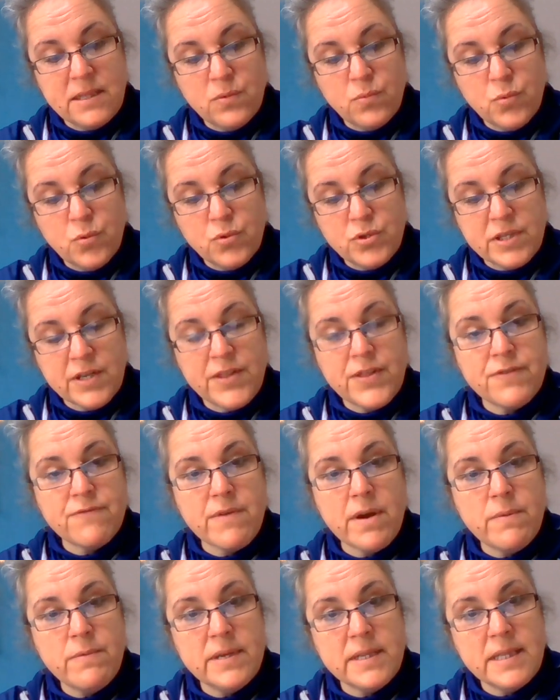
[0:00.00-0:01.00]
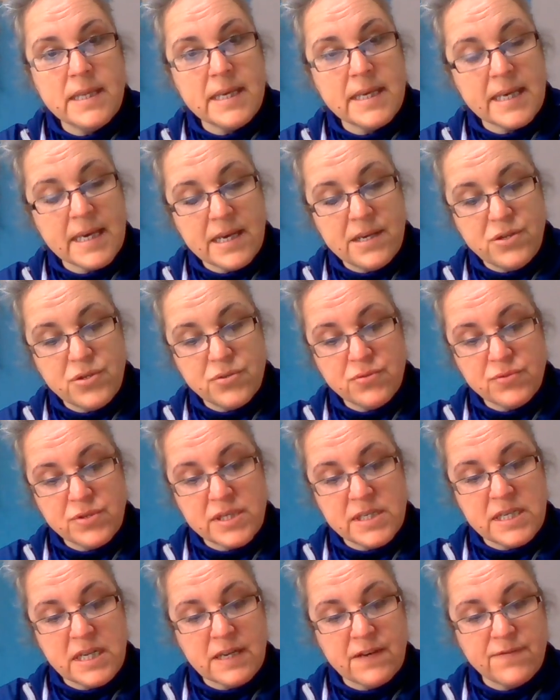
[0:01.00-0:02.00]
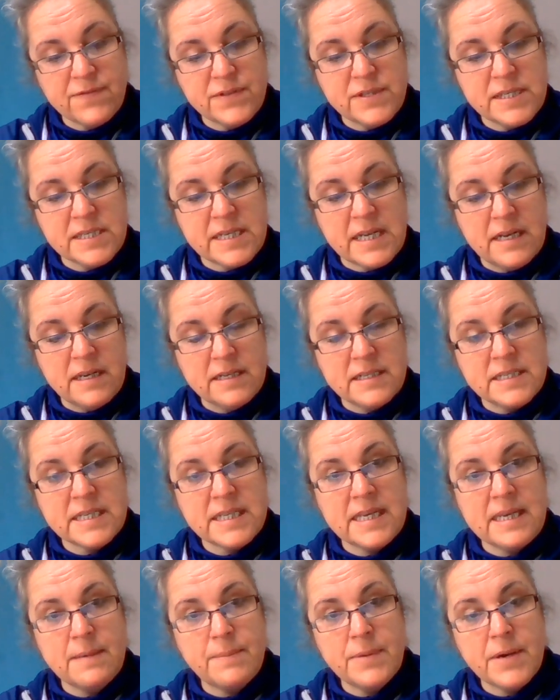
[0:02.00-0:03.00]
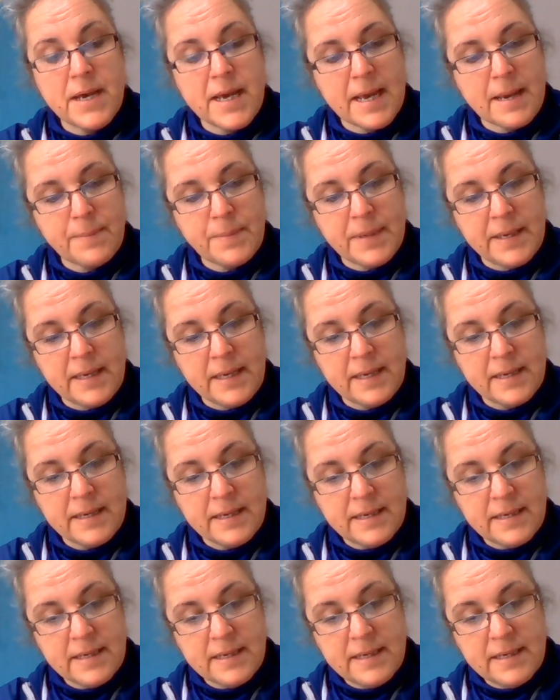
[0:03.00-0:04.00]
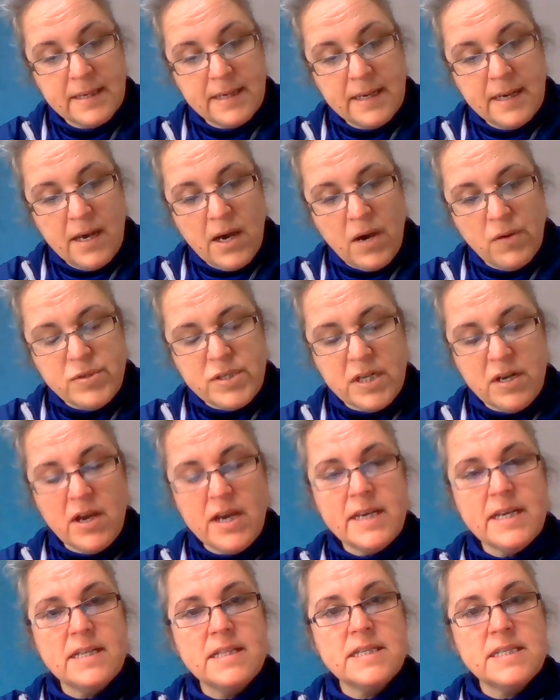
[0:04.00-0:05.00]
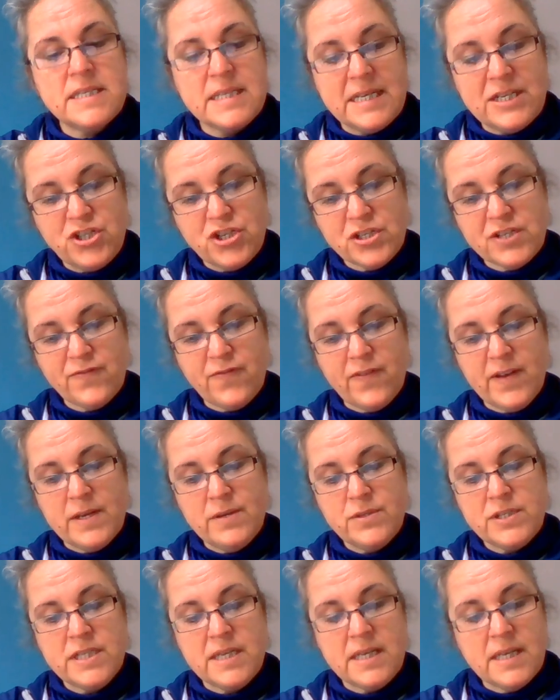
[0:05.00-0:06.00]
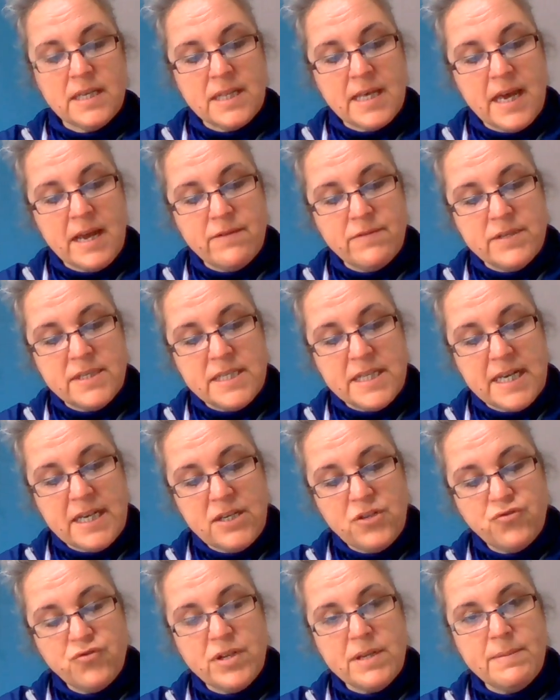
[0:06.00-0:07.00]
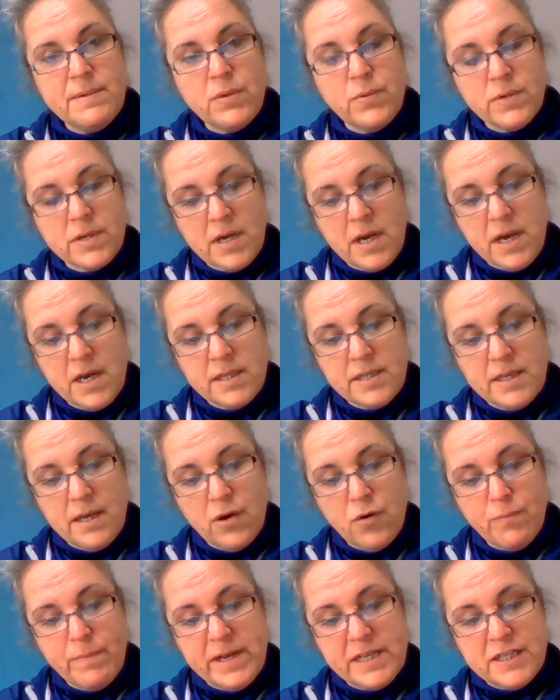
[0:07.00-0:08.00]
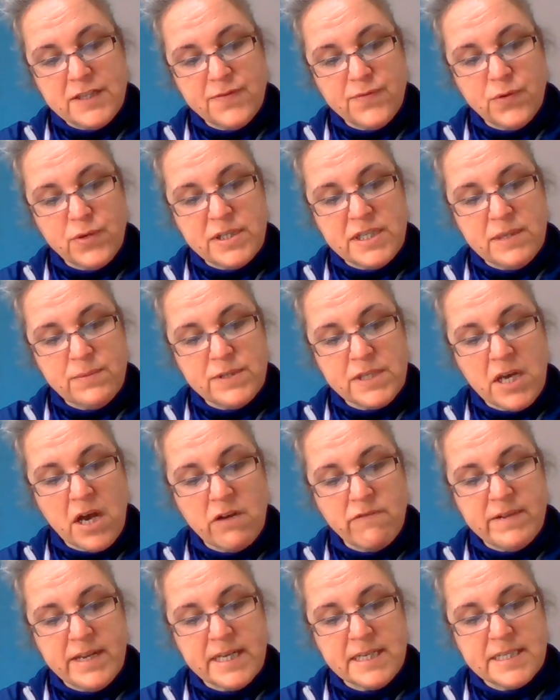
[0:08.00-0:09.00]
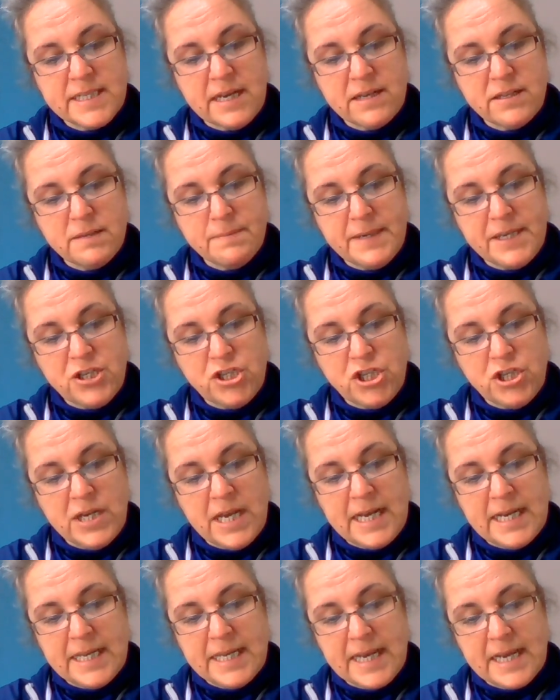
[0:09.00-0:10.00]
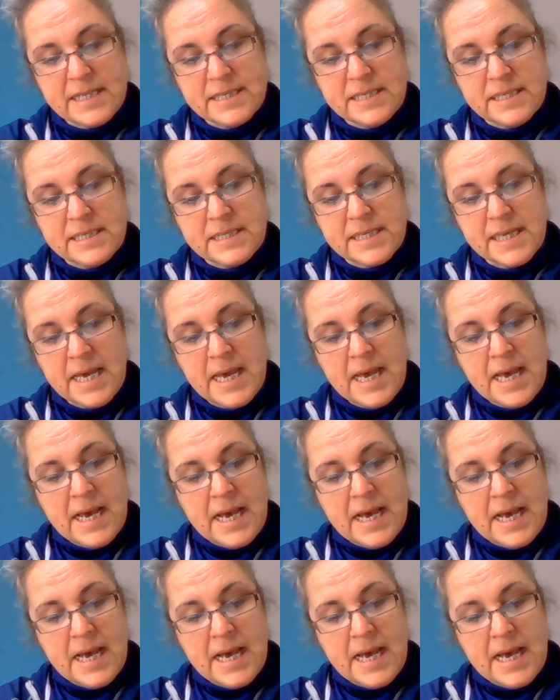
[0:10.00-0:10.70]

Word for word: in the water, throwing the occasional stick for Stella to keep her happy. I was lying in the sea, just floating there and daydreaming, when I heard the old man's voice. He was hurrying down the beach, yelling at us